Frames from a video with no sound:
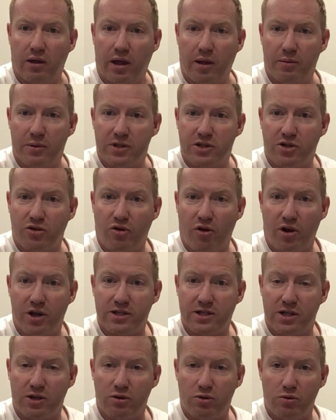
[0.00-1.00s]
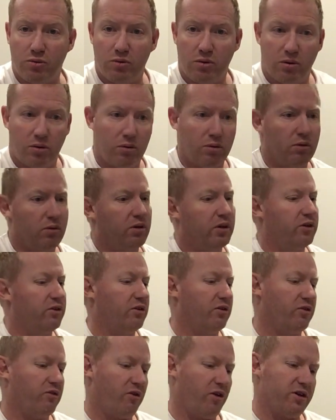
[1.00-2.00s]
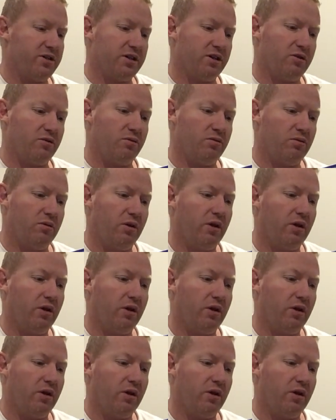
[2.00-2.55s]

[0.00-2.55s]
Emmett's Thricycle. Is it Thricycle?